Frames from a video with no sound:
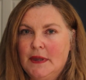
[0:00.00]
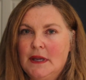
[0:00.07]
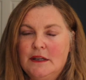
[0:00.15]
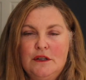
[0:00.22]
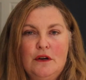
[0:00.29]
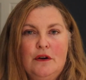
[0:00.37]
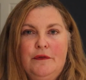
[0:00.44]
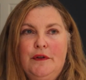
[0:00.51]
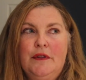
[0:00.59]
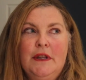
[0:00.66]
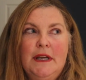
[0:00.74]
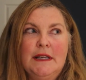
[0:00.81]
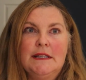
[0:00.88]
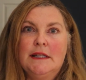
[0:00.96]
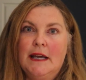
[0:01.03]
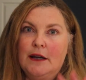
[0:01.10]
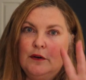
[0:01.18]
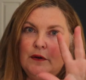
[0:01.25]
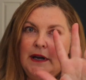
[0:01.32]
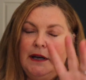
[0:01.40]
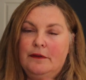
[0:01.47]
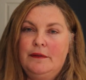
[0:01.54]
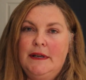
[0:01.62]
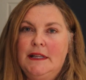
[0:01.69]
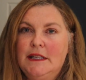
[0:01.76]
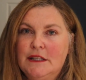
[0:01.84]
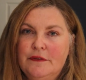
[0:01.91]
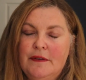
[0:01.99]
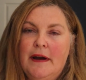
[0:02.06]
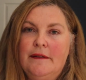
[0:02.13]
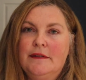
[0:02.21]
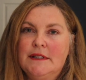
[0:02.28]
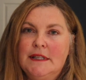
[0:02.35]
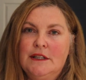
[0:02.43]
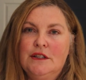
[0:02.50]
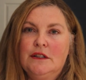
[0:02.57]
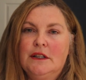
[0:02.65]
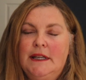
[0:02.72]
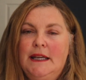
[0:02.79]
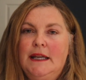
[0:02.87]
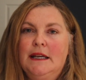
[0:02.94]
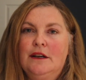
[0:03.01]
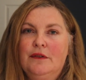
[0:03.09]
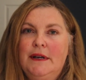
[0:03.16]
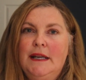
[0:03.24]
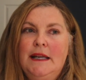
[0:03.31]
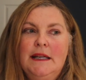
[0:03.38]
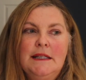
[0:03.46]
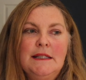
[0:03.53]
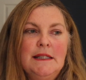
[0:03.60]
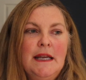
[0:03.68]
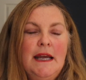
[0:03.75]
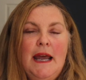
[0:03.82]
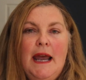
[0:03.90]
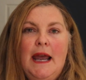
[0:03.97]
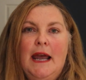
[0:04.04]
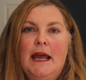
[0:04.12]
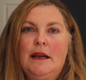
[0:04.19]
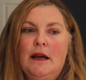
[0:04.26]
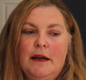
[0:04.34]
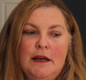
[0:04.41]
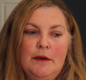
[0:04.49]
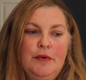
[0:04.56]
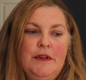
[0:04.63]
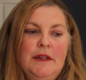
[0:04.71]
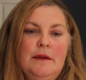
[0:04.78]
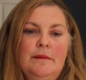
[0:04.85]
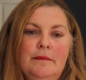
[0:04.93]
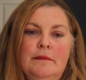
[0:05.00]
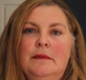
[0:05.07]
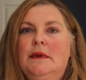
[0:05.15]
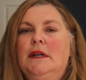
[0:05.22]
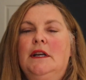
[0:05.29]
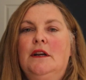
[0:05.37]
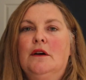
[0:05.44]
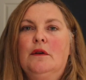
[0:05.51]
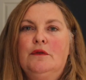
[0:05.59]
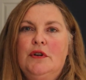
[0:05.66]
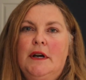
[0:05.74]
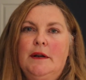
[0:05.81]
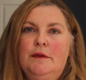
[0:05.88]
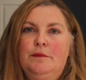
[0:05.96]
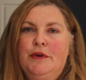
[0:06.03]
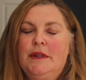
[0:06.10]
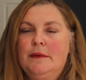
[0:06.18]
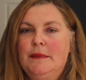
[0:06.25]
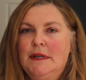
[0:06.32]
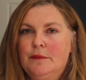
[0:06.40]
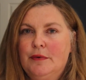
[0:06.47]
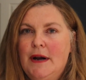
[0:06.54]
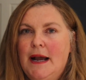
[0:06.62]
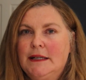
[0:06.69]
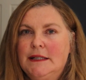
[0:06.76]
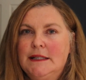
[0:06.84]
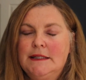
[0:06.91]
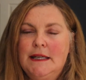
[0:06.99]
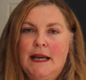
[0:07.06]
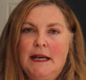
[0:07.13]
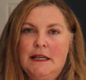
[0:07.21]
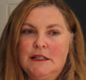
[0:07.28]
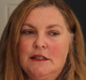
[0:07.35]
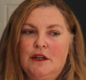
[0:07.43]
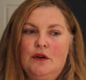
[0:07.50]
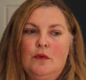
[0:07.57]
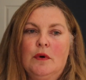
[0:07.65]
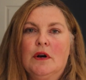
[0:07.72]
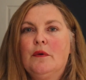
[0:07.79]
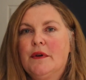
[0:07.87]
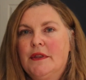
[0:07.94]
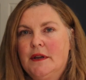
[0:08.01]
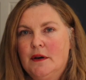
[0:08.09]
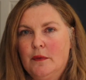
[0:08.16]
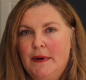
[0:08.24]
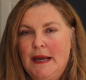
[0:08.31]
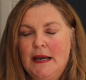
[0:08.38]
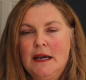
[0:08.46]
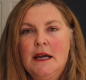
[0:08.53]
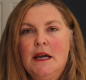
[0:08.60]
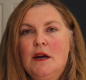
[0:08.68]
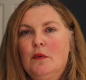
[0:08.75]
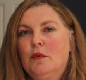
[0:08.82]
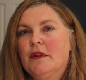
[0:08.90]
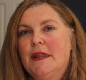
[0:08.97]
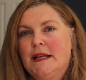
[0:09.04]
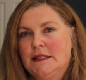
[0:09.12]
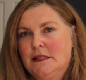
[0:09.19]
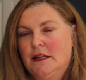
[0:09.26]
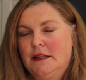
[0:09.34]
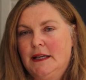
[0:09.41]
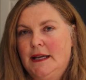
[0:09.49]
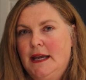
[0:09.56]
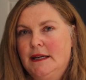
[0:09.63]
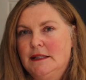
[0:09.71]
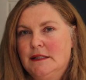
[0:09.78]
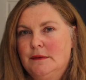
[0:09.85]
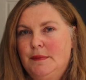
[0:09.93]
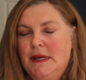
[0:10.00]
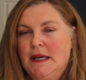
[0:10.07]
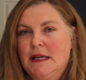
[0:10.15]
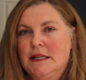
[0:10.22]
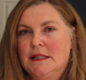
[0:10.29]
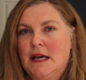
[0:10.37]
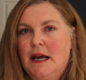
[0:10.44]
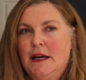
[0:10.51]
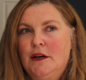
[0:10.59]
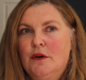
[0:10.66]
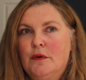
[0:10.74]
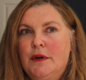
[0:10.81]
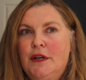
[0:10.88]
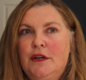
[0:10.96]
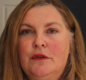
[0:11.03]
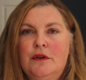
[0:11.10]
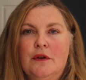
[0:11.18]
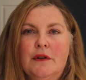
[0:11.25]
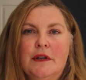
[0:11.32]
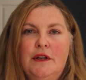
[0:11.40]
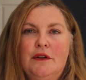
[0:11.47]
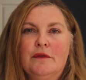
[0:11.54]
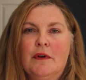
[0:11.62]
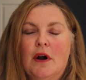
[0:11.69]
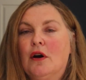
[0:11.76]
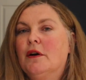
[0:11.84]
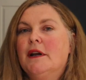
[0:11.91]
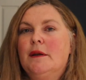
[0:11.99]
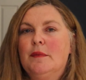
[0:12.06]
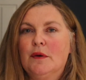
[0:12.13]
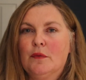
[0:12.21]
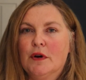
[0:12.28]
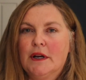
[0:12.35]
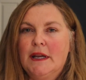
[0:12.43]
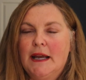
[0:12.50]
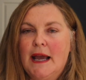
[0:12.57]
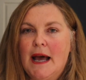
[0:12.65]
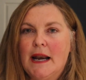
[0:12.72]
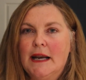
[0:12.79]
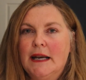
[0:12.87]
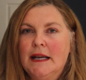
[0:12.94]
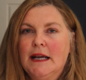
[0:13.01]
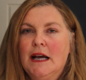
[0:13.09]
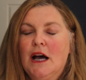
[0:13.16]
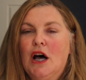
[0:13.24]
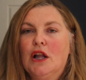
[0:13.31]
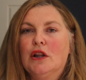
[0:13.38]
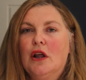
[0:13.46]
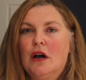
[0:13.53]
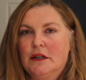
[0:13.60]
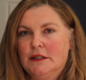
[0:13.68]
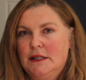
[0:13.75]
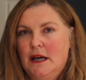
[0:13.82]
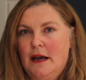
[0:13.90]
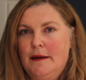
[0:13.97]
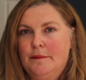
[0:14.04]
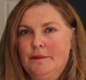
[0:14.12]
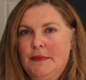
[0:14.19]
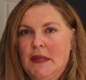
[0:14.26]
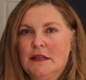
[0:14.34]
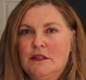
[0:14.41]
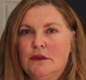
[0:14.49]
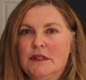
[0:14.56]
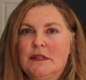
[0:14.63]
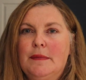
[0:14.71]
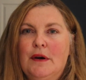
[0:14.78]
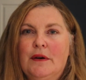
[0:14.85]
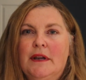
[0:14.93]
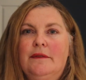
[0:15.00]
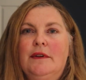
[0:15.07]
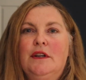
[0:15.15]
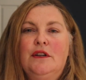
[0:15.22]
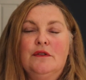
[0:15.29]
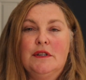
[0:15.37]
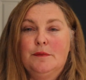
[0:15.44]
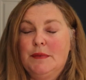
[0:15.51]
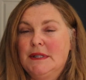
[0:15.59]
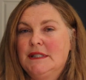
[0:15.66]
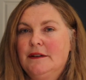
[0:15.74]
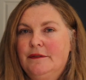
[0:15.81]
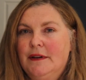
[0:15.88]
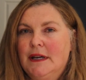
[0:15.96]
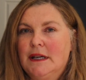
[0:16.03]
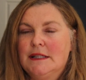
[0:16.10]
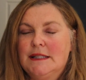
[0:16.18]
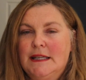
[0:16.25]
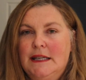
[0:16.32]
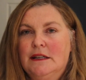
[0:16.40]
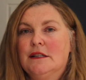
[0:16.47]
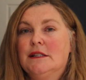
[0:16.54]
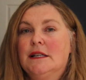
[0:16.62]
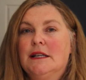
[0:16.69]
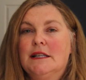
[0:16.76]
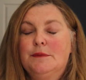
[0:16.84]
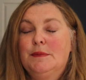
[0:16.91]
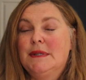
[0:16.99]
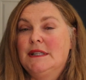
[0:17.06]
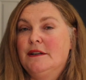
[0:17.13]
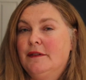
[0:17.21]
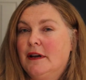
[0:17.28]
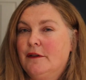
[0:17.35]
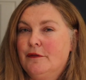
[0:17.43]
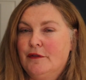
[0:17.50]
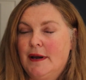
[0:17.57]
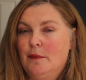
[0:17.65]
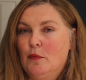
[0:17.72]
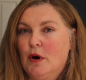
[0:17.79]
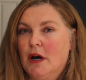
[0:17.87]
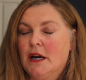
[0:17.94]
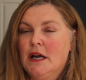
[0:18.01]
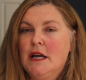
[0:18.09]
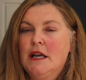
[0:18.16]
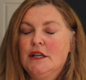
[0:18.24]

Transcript: So if you think it's like, okay, read these 5 essential key ingredients and I'm going to put them, try to put them into practice and it's going to work within a week. Well, that's not the case, because I know and you know that you've already been working at it a long time. So it's about giving you specific skills and a specific framework.